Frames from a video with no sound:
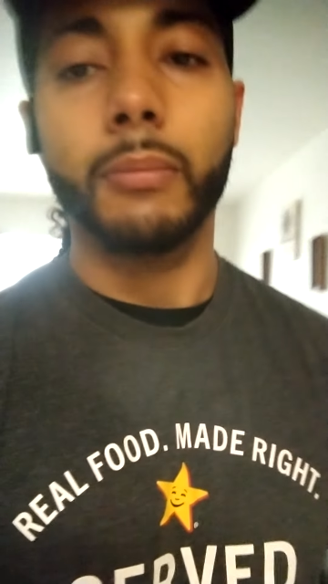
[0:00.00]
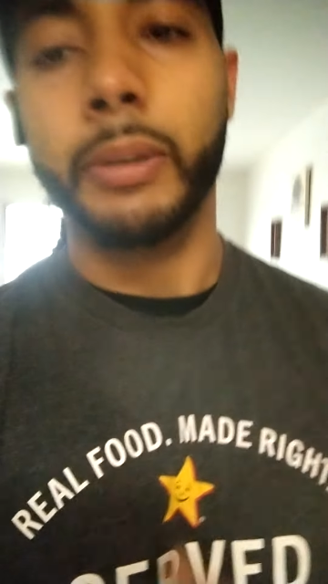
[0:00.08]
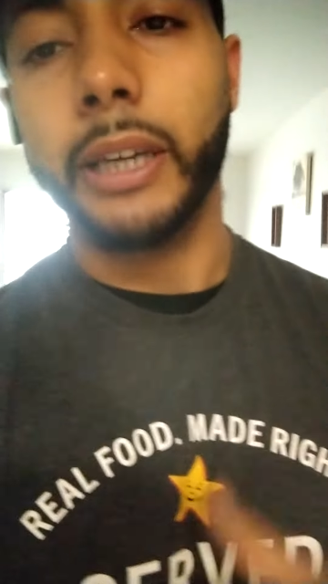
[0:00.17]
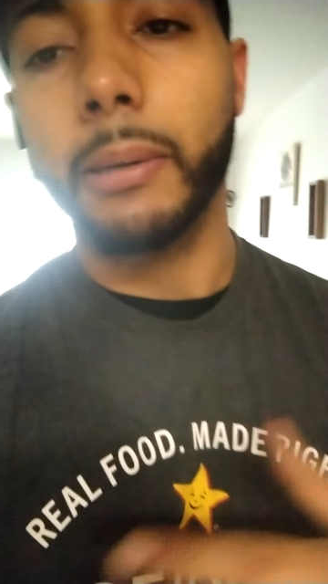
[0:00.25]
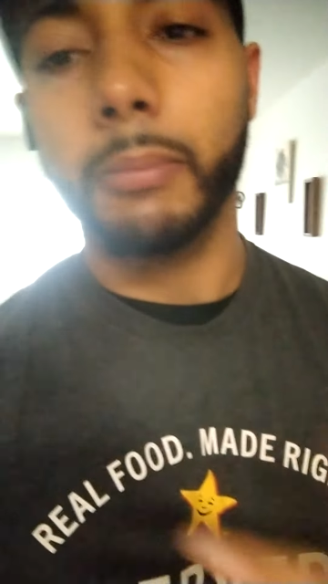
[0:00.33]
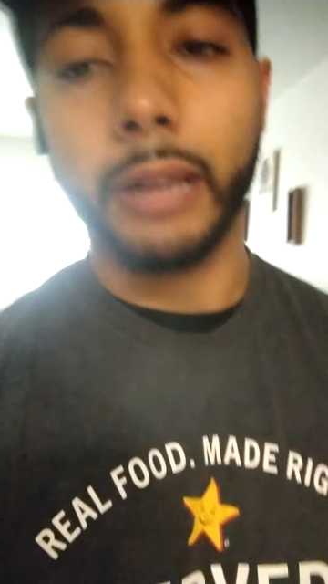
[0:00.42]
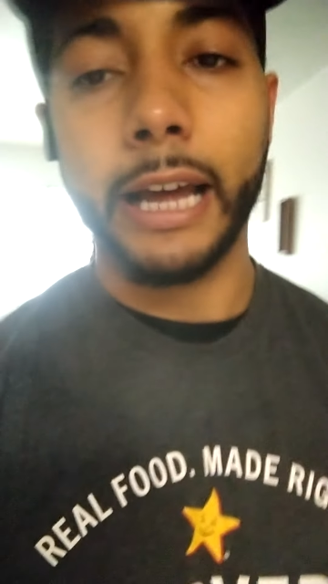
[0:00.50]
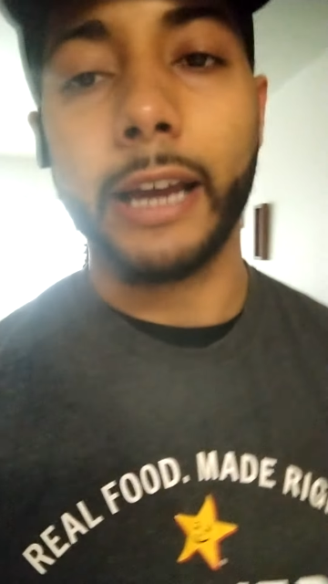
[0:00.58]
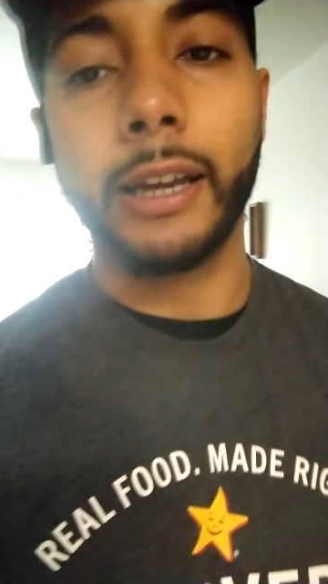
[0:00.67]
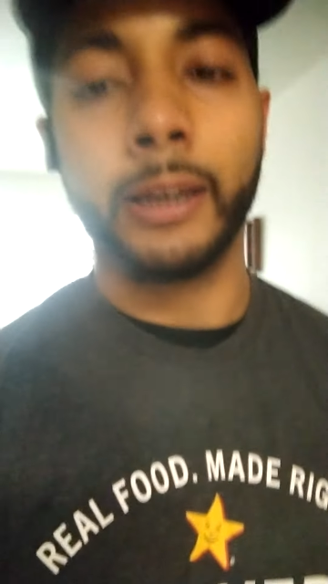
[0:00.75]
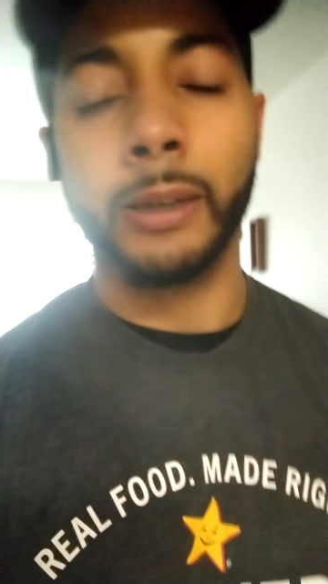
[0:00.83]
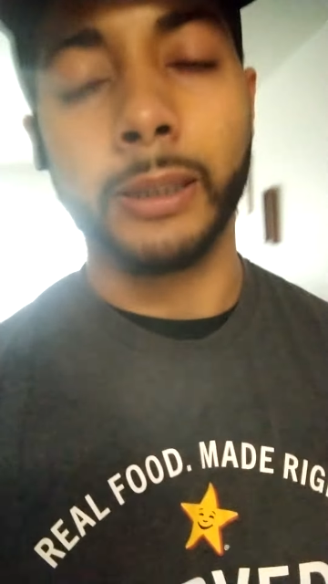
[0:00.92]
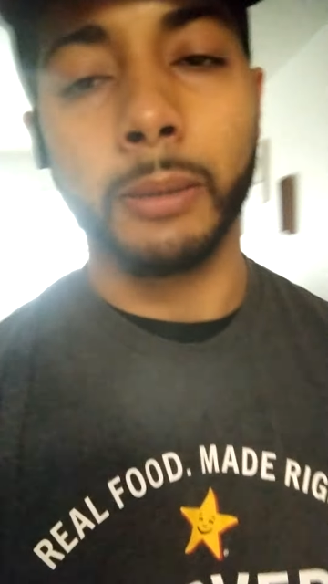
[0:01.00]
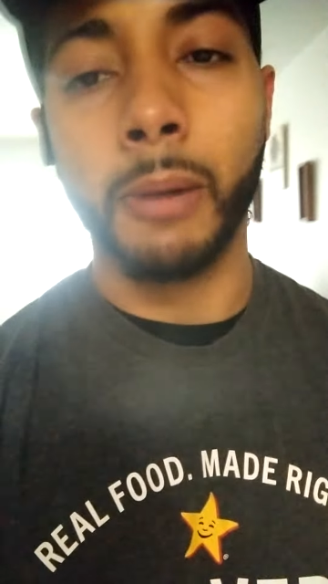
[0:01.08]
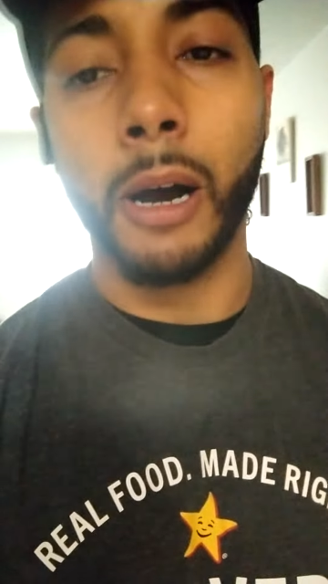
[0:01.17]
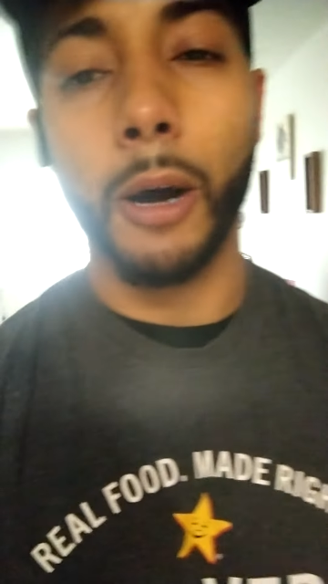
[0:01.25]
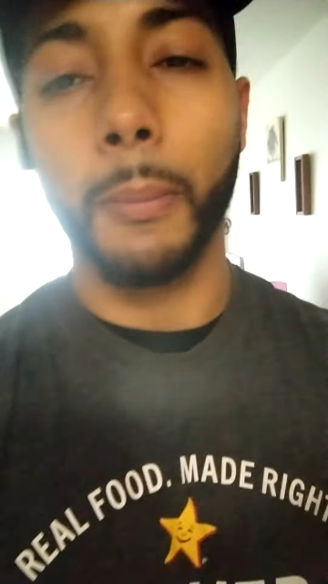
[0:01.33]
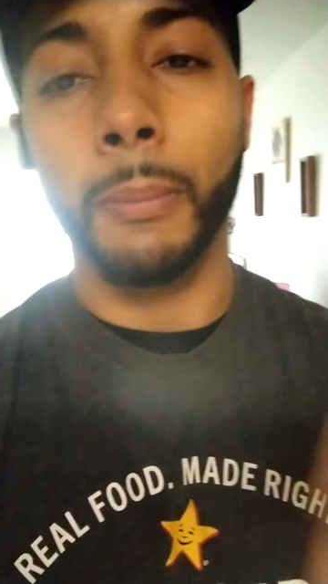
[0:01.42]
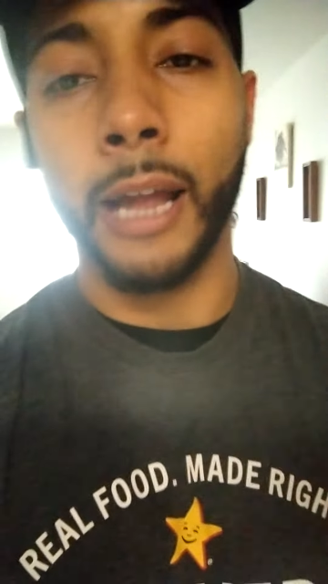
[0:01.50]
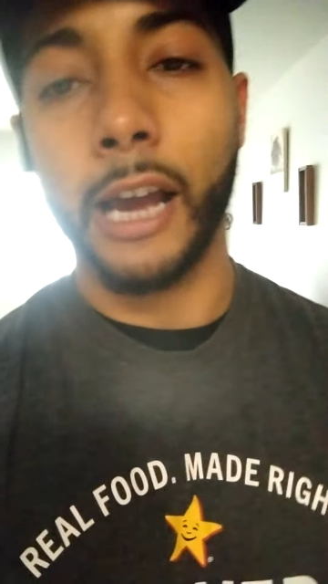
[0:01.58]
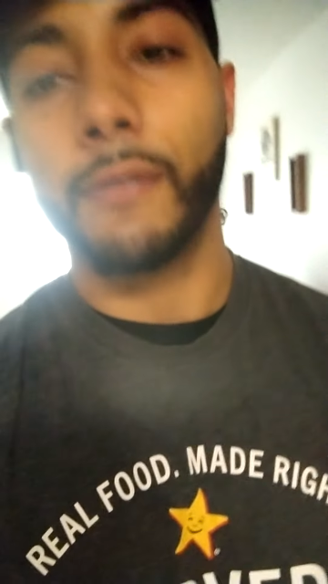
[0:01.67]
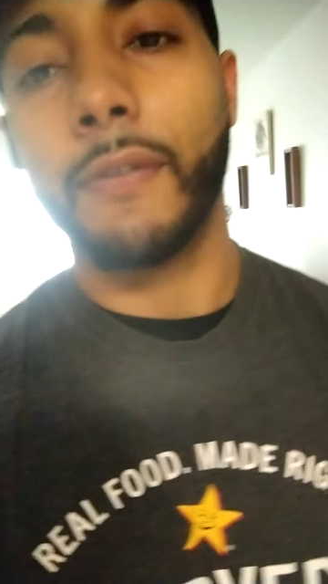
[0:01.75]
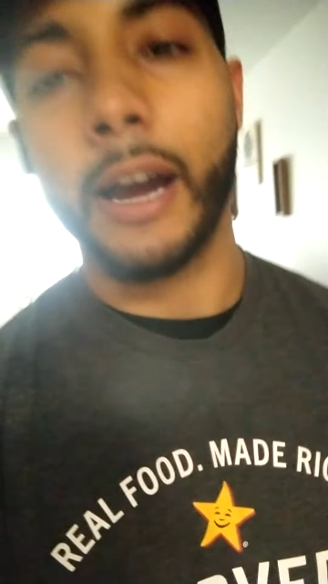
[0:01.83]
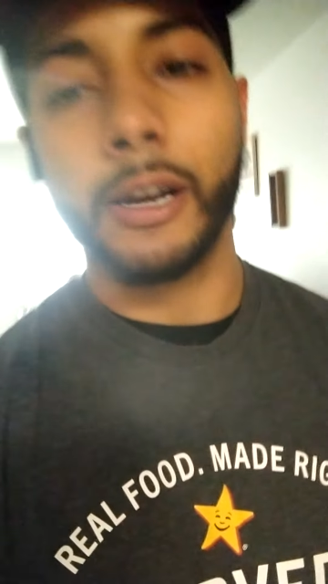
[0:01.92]
being black, and it's about
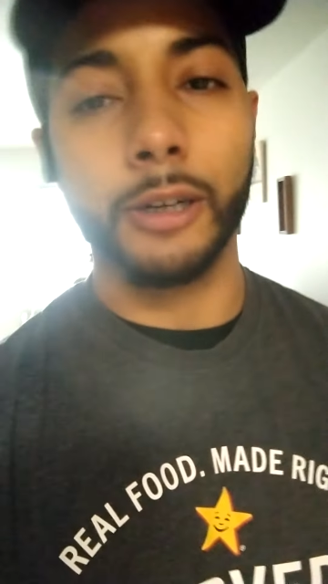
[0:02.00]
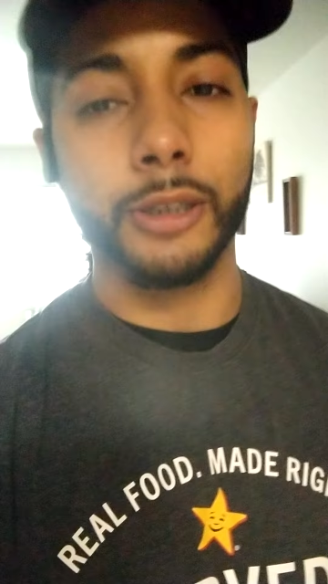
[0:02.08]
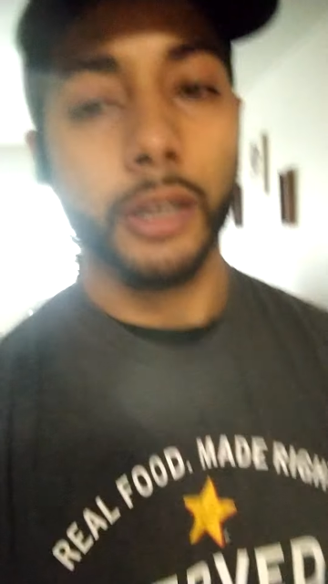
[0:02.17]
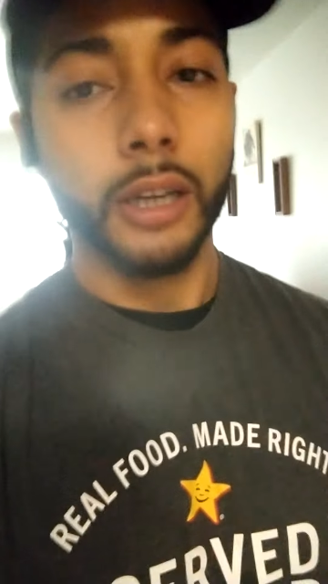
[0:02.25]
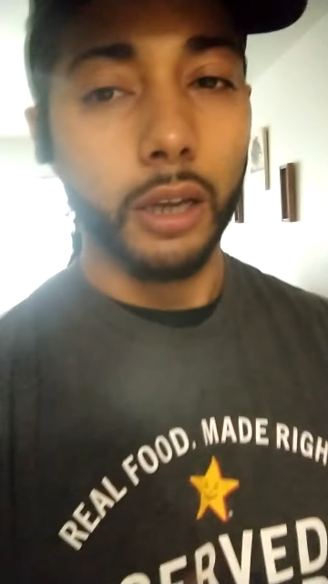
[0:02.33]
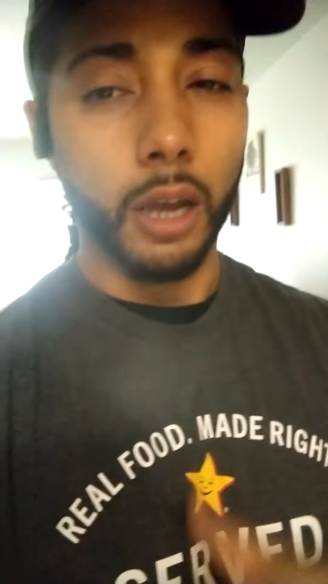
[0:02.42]
black fighters